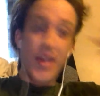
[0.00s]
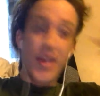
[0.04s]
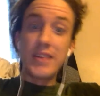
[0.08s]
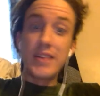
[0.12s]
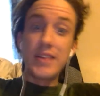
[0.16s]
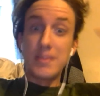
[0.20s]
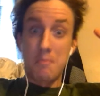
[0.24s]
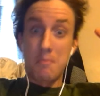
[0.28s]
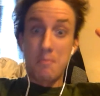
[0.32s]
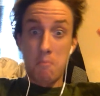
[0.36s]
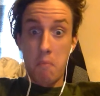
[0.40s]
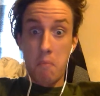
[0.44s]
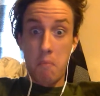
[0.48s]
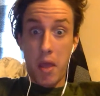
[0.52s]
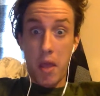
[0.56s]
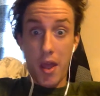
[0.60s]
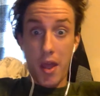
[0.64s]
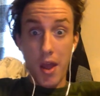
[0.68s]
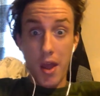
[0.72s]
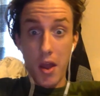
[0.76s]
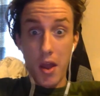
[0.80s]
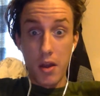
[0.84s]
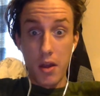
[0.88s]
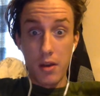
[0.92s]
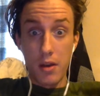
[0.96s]
They
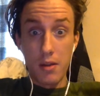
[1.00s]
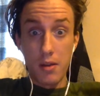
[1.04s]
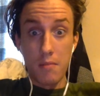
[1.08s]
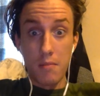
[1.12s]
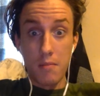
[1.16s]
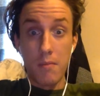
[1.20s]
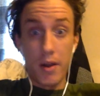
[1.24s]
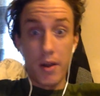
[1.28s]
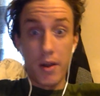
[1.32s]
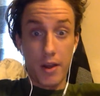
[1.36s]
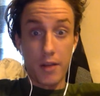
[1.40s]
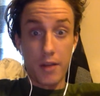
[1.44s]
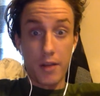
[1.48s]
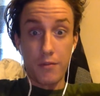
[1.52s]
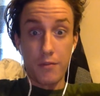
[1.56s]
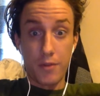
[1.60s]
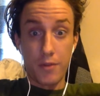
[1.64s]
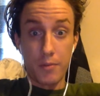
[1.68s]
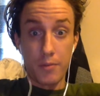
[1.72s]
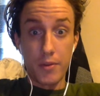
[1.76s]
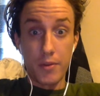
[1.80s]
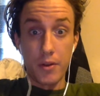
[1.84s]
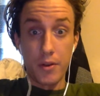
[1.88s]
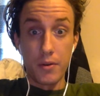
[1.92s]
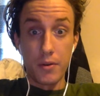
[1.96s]
demand money
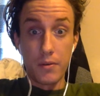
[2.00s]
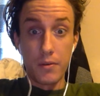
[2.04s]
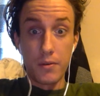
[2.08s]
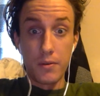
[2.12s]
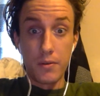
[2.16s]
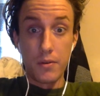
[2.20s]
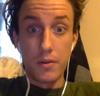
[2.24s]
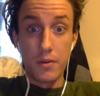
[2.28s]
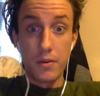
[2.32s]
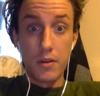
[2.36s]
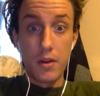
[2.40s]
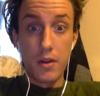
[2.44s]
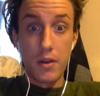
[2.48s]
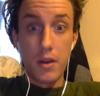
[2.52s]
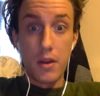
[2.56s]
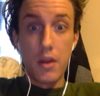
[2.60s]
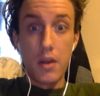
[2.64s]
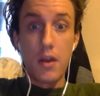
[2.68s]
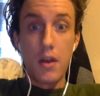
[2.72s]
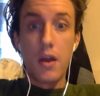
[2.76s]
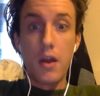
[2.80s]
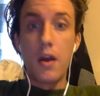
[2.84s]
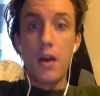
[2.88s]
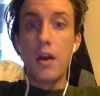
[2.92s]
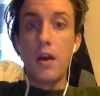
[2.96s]
from you.
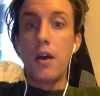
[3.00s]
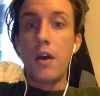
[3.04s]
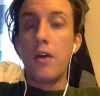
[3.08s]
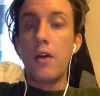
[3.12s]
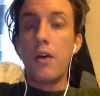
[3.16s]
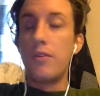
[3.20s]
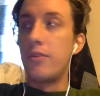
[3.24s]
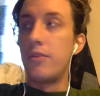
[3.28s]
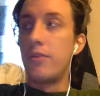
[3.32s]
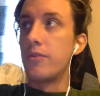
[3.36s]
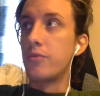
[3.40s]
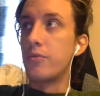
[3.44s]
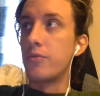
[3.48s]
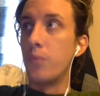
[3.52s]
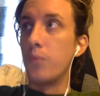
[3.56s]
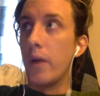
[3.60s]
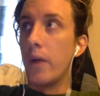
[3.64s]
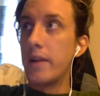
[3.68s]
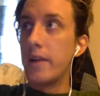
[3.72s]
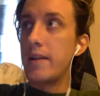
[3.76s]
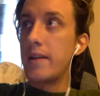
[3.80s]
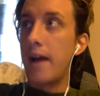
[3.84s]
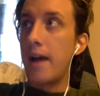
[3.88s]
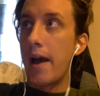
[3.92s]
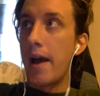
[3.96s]
This
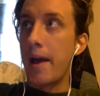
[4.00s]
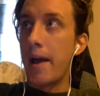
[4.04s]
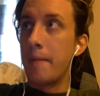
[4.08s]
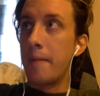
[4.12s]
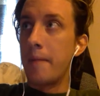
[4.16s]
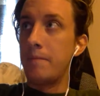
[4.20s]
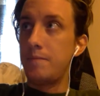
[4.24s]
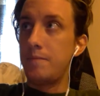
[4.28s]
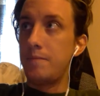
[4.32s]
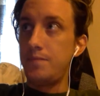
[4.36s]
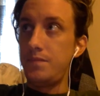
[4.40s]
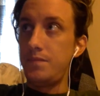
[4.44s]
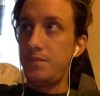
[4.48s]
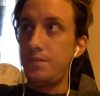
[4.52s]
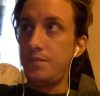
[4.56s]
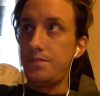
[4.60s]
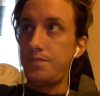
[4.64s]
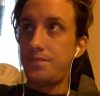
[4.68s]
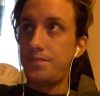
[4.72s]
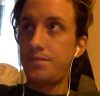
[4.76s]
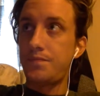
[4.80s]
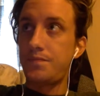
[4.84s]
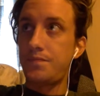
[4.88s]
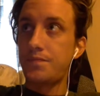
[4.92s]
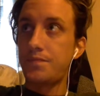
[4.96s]
one time,
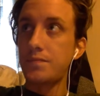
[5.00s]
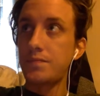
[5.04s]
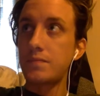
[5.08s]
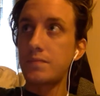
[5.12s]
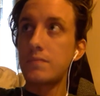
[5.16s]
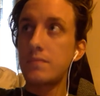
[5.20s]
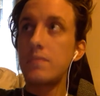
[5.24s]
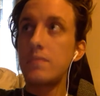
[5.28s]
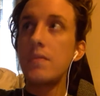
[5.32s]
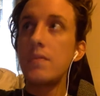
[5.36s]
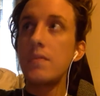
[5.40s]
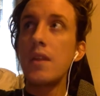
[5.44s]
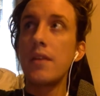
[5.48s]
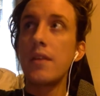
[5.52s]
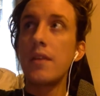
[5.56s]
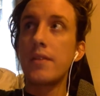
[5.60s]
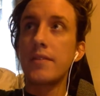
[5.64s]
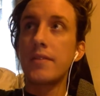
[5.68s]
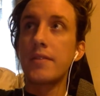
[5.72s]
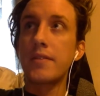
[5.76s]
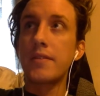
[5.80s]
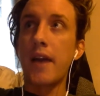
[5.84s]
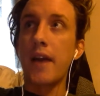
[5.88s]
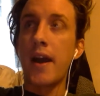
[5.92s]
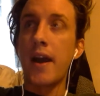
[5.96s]

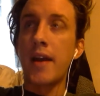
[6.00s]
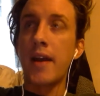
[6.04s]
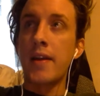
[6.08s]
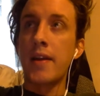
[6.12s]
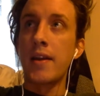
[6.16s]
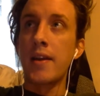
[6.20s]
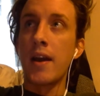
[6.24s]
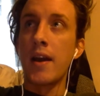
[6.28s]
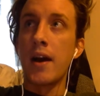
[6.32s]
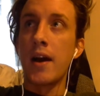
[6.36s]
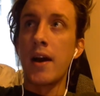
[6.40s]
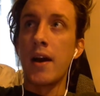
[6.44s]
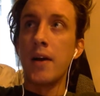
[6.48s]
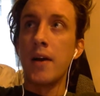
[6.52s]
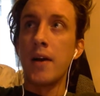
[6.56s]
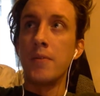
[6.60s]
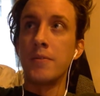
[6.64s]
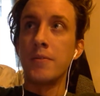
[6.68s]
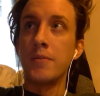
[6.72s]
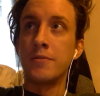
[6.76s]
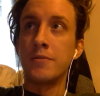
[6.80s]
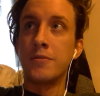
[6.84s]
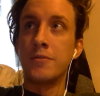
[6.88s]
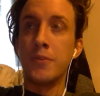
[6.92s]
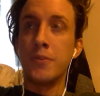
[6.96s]
this guy uh,
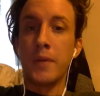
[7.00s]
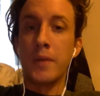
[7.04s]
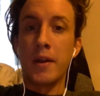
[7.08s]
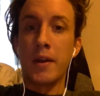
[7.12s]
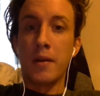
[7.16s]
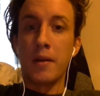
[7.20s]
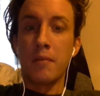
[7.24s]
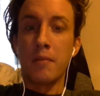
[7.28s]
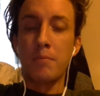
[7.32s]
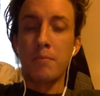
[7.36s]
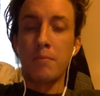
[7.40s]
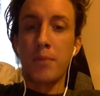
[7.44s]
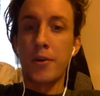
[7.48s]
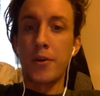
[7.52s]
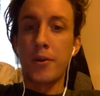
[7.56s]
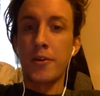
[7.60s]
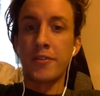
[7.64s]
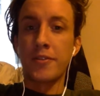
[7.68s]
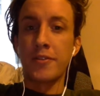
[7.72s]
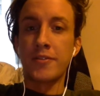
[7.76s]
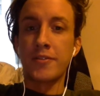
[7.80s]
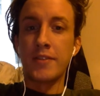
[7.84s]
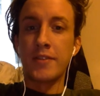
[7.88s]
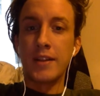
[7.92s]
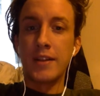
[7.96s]
was doing
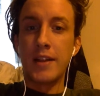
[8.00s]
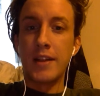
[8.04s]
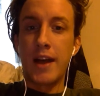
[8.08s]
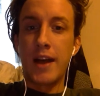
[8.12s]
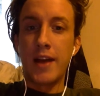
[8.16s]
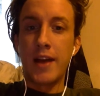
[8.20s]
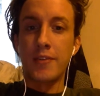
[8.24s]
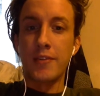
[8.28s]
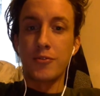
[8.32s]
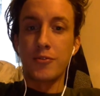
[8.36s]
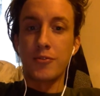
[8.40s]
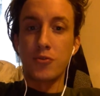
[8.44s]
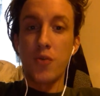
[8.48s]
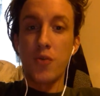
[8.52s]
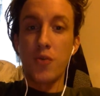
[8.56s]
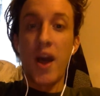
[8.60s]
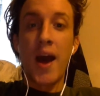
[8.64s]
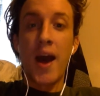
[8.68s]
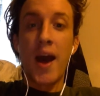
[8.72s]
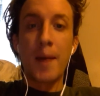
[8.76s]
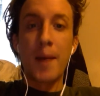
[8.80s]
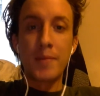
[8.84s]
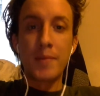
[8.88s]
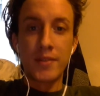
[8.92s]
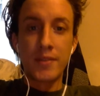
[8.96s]
personalized
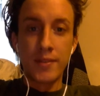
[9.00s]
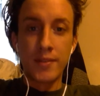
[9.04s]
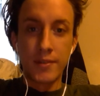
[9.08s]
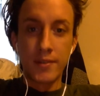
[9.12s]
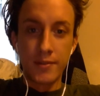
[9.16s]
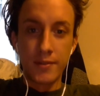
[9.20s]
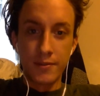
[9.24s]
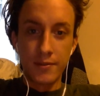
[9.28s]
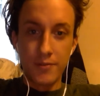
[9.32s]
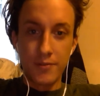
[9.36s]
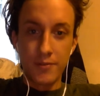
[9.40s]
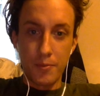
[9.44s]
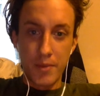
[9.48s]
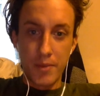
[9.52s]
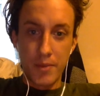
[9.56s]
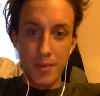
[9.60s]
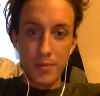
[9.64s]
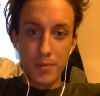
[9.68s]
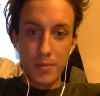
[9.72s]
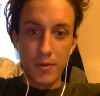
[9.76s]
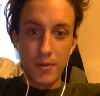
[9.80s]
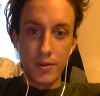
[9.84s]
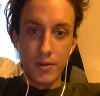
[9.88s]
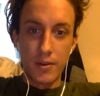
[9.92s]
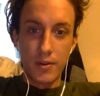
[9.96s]
raps for
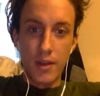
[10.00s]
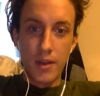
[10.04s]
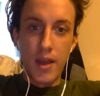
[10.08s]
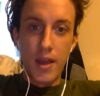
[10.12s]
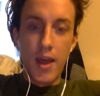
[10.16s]
people.